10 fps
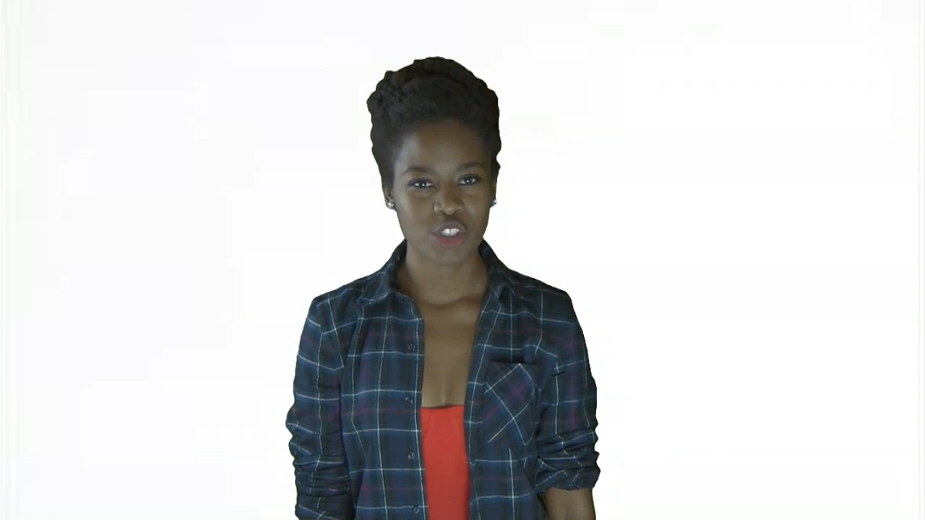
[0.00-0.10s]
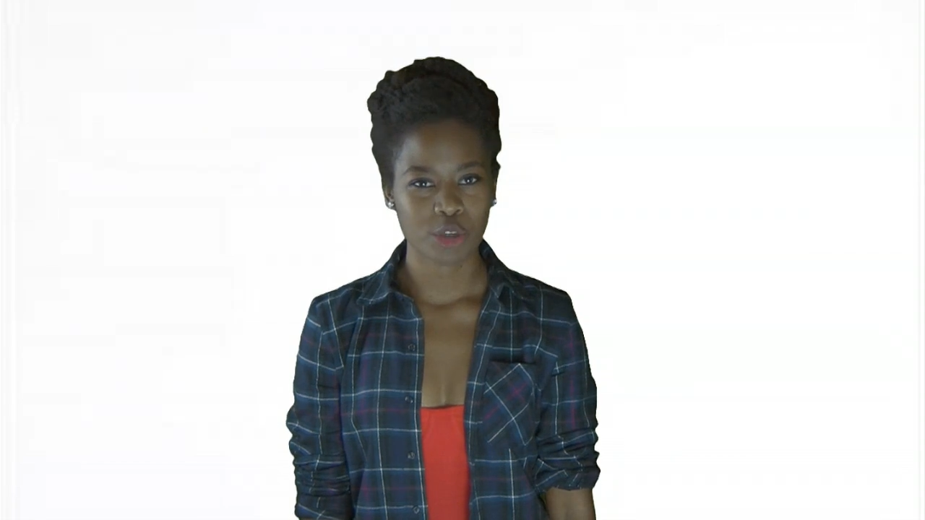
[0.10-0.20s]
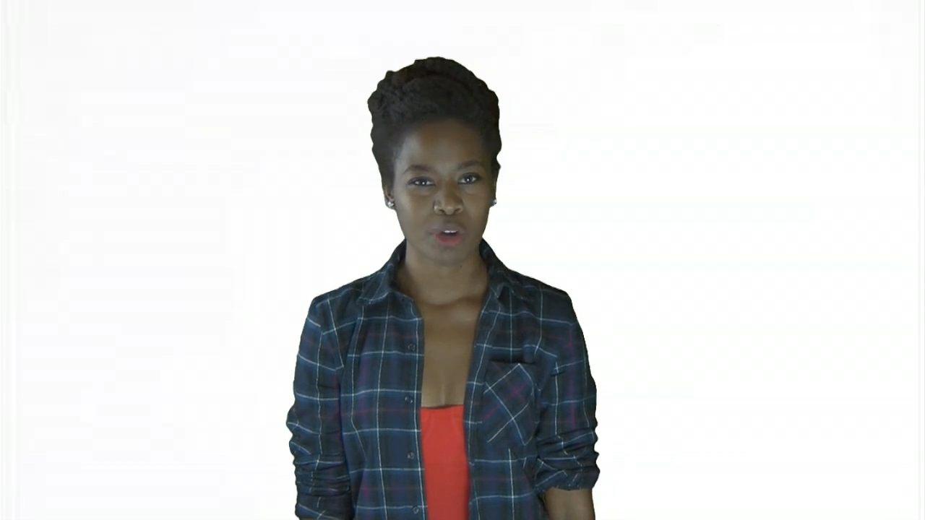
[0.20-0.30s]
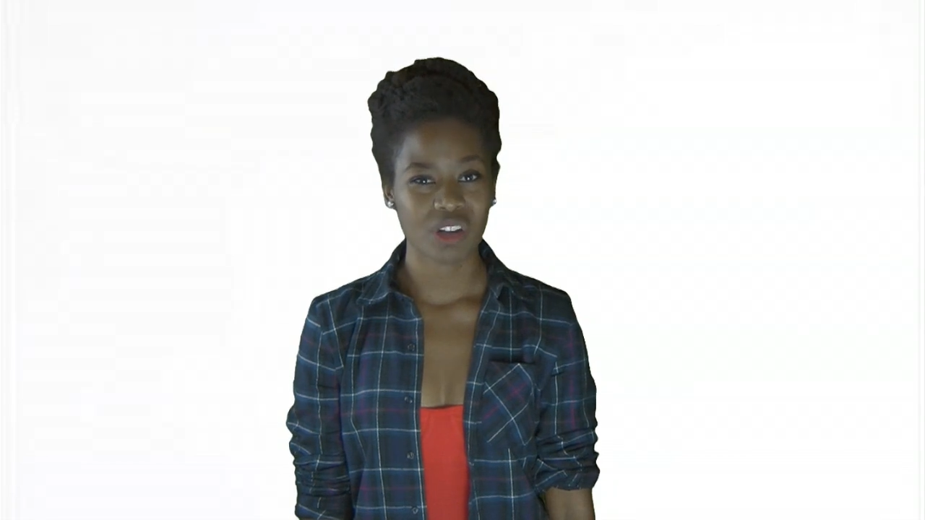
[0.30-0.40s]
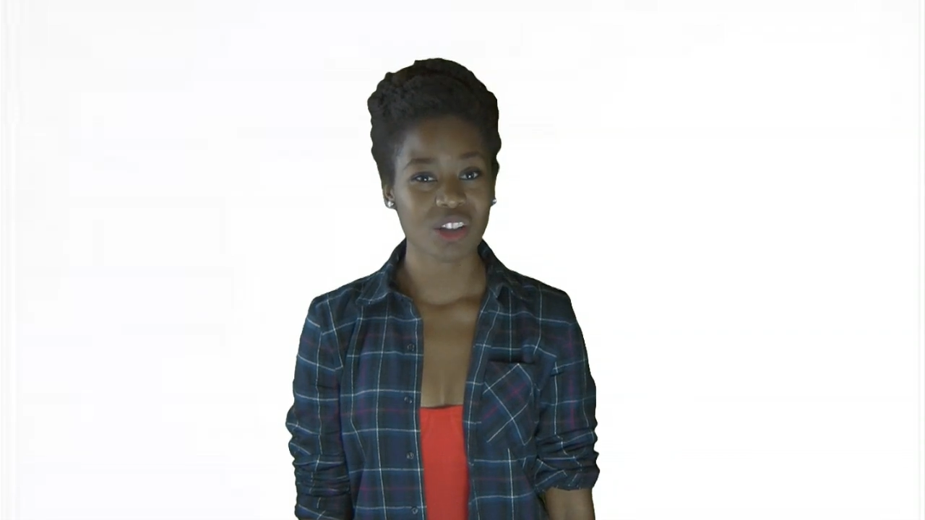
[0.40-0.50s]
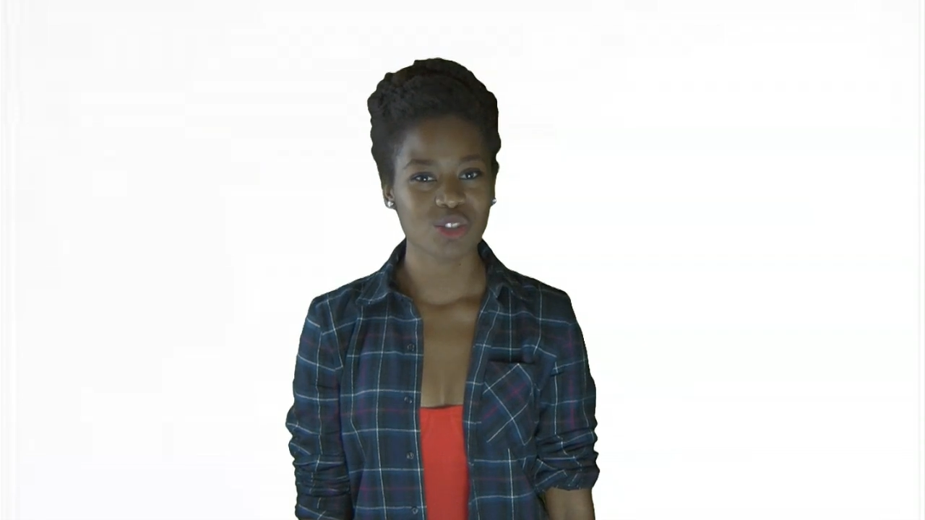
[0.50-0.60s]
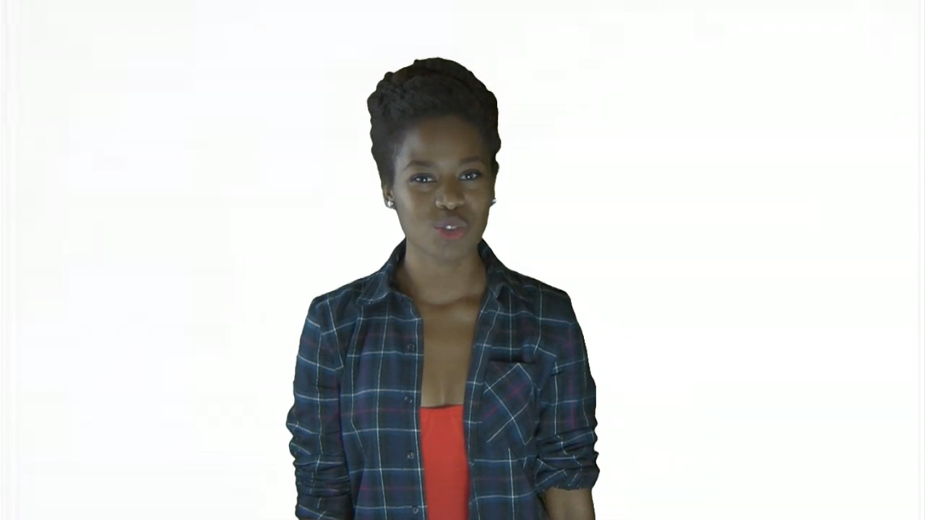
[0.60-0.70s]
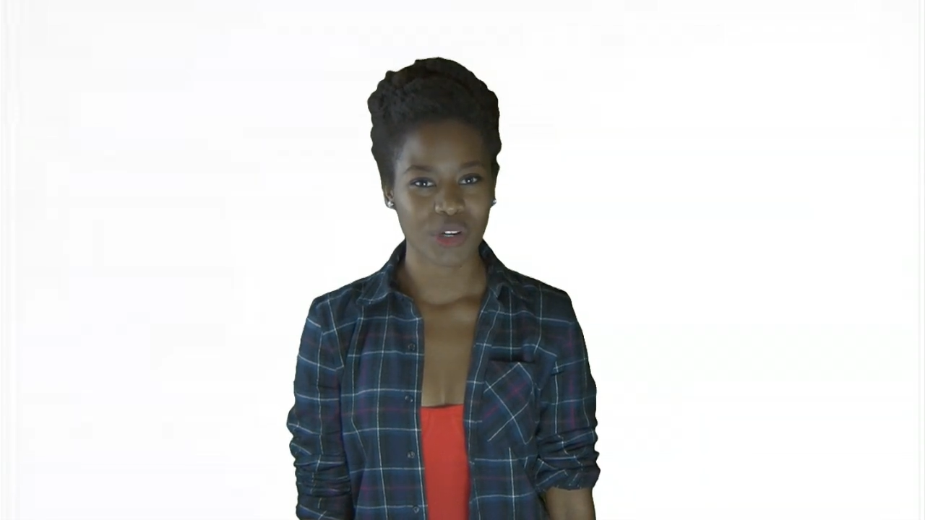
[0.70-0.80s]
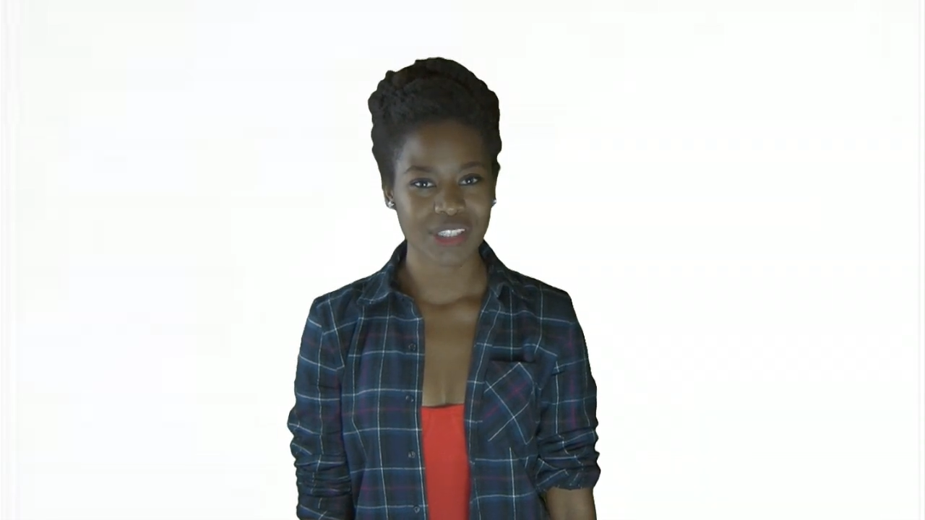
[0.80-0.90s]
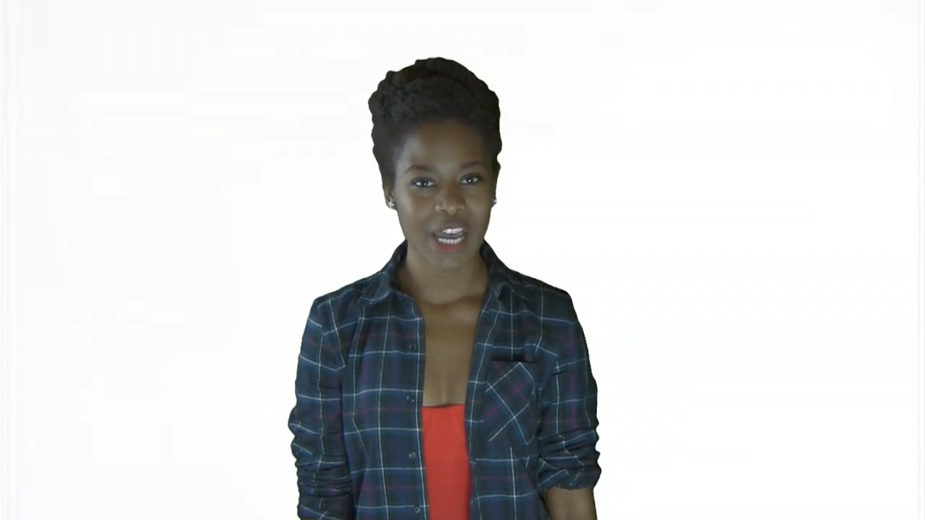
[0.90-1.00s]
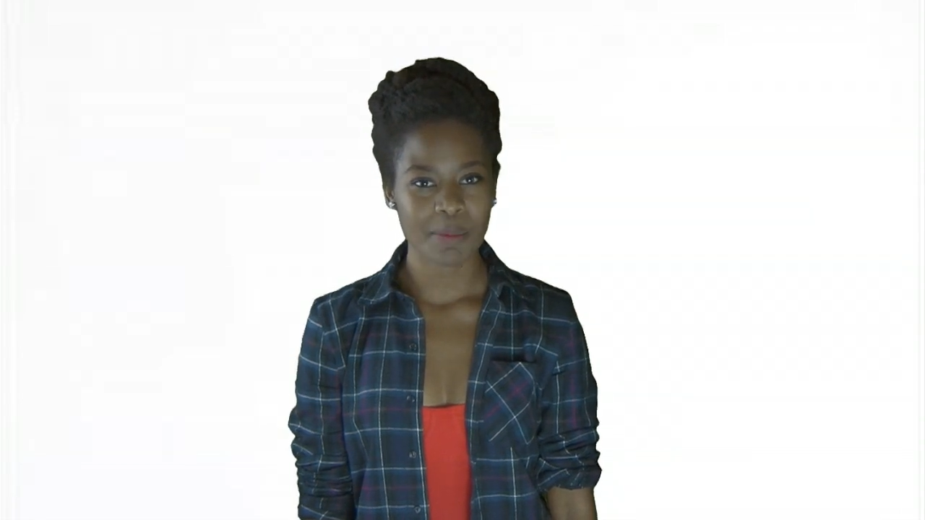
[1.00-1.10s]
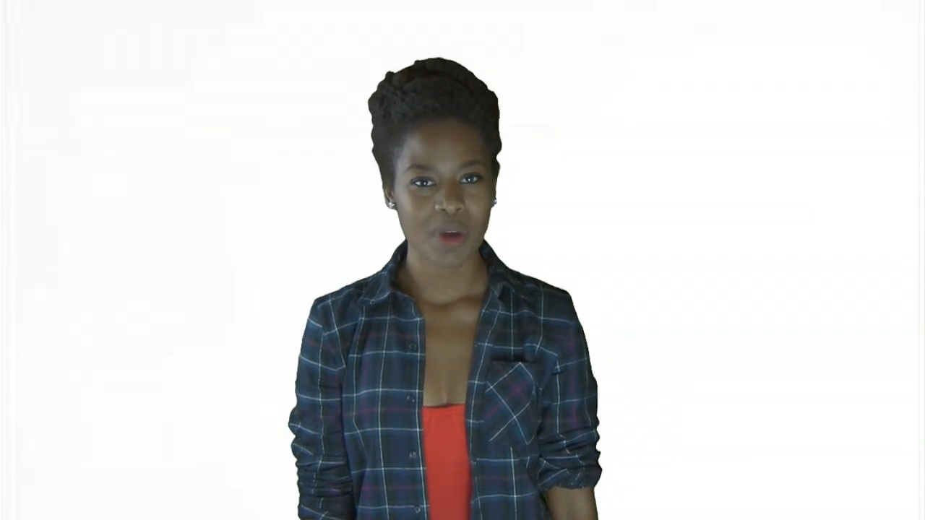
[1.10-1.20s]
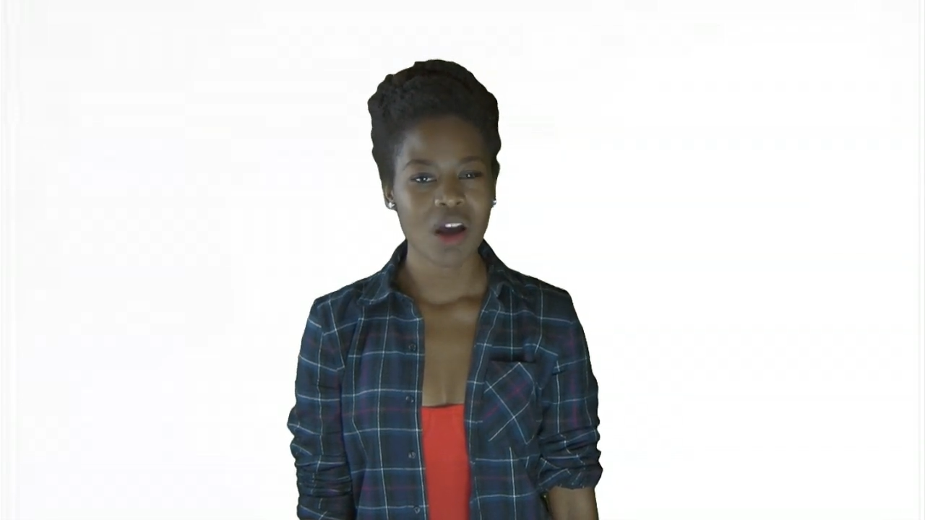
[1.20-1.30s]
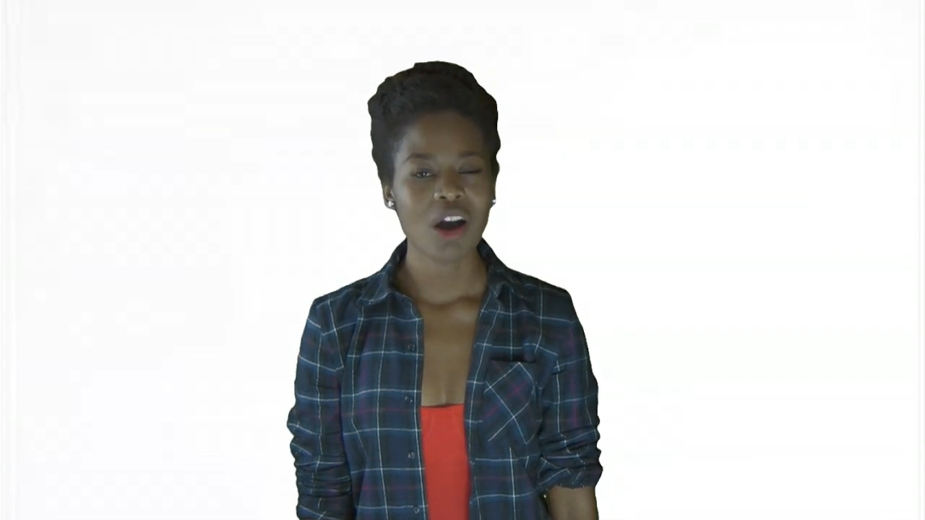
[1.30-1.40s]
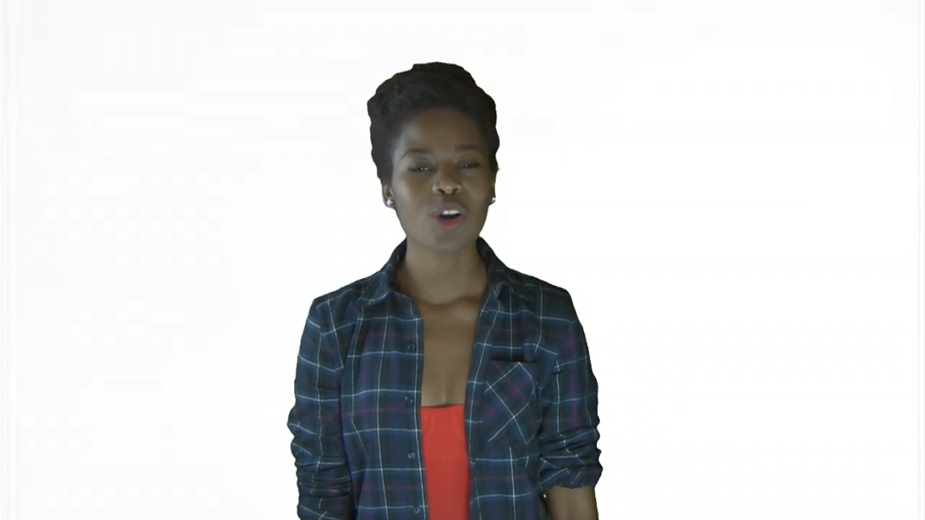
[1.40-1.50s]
Richard Mourdock's doorstep,